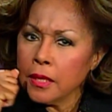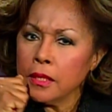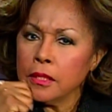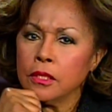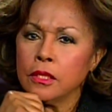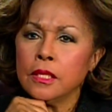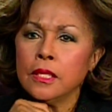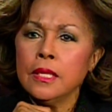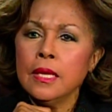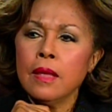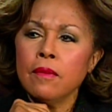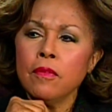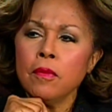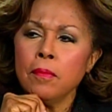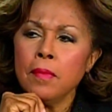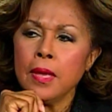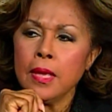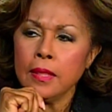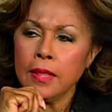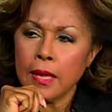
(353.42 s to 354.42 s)
she never
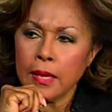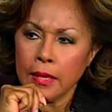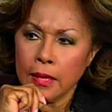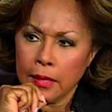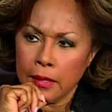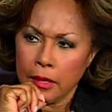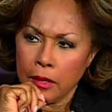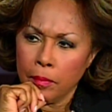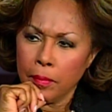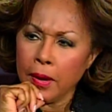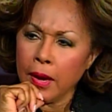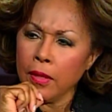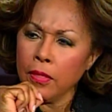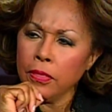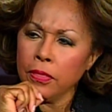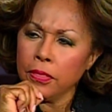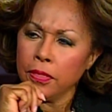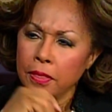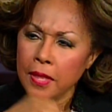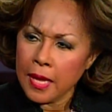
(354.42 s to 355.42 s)
made that clear, but I
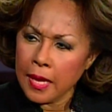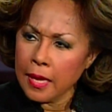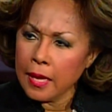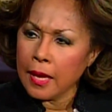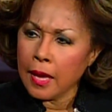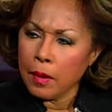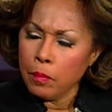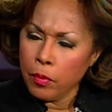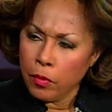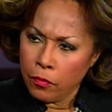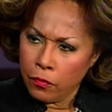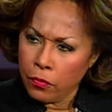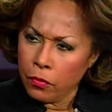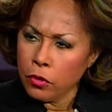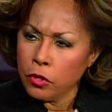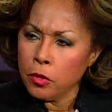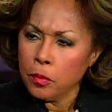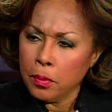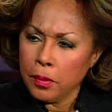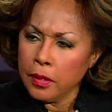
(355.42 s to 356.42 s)
think I prefer
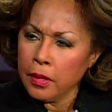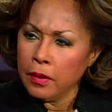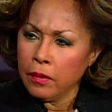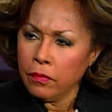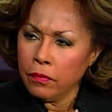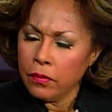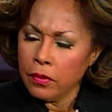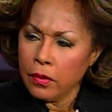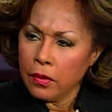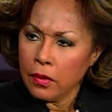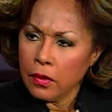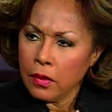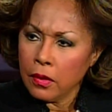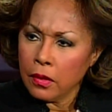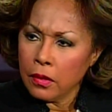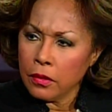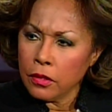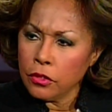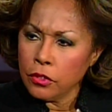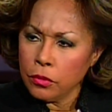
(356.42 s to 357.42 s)
to believe
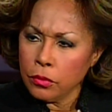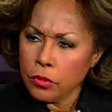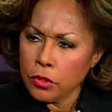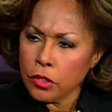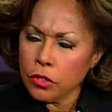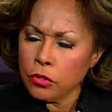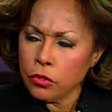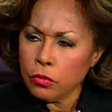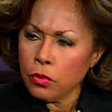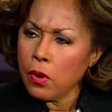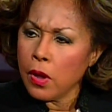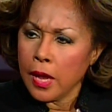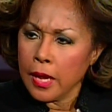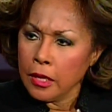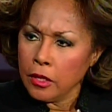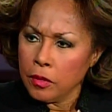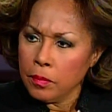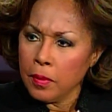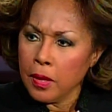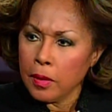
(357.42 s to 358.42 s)
that she was just
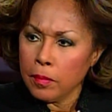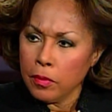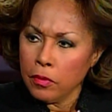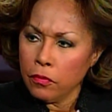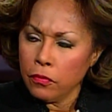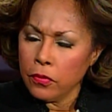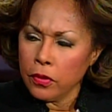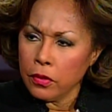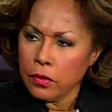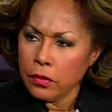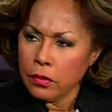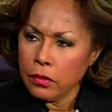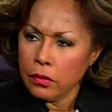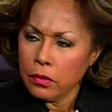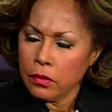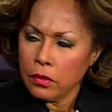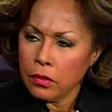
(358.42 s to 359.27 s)
trying to make me feel